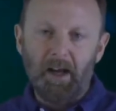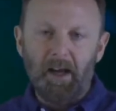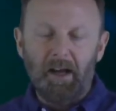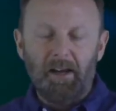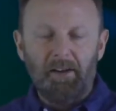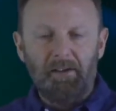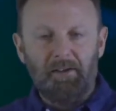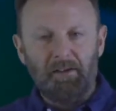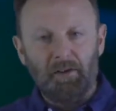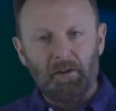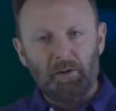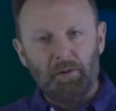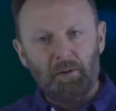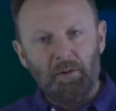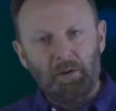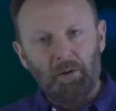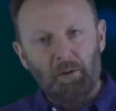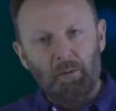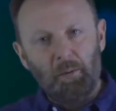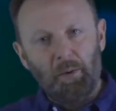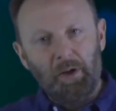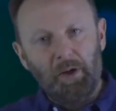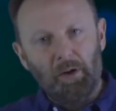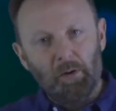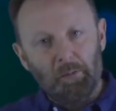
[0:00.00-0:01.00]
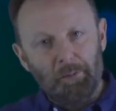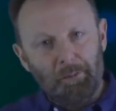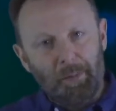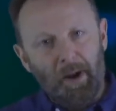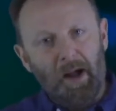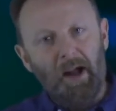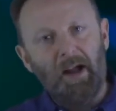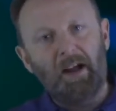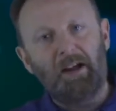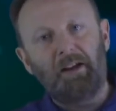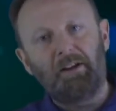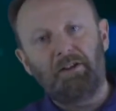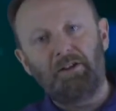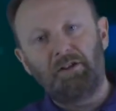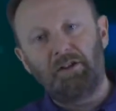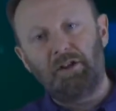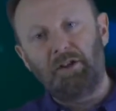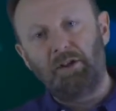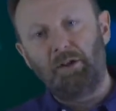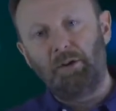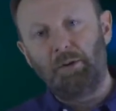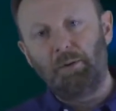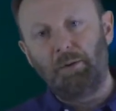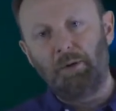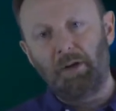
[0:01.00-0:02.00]
So we go back
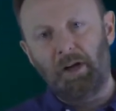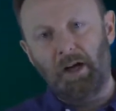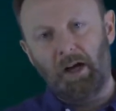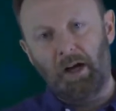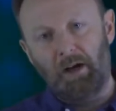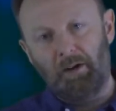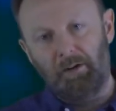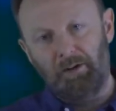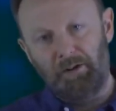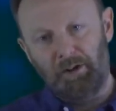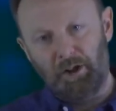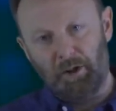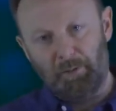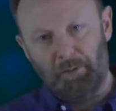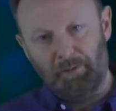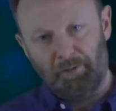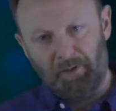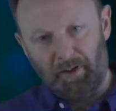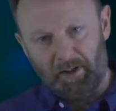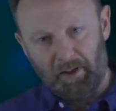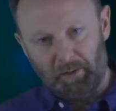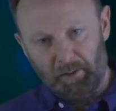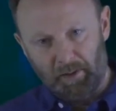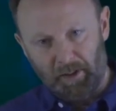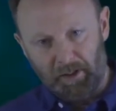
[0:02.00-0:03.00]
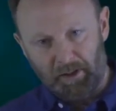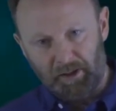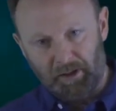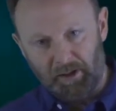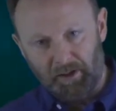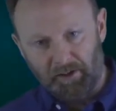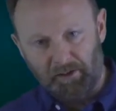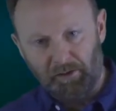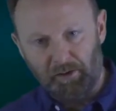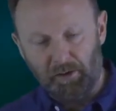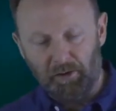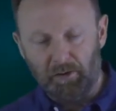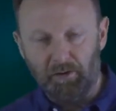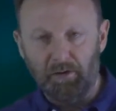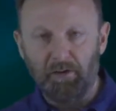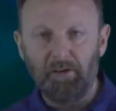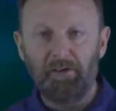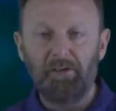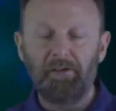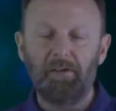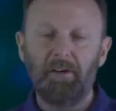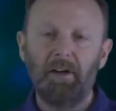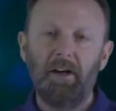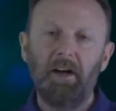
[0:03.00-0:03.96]
to our job evaluation scores